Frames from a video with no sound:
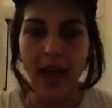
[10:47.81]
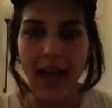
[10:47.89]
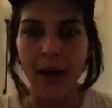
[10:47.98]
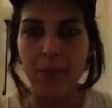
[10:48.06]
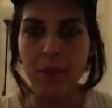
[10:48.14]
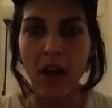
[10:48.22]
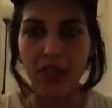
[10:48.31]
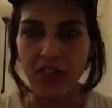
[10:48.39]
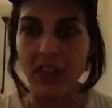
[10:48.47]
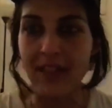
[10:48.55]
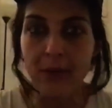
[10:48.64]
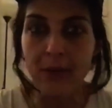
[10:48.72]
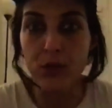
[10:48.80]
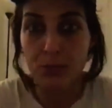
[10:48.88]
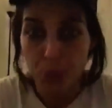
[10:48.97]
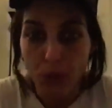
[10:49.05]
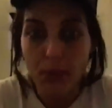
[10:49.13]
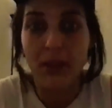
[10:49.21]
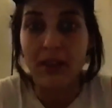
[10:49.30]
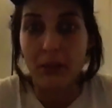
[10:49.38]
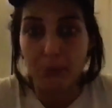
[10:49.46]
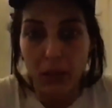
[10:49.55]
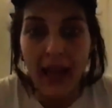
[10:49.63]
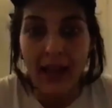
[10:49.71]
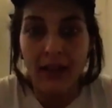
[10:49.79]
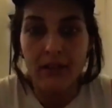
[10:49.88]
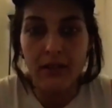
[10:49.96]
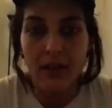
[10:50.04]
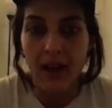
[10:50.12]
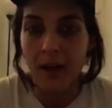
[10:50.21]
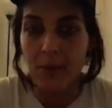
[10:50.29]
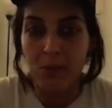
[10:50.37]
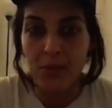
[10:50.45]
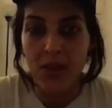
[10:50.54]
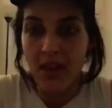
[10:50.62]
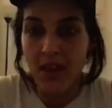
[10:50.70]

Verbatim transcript: Um, I think that was probably the plan, um,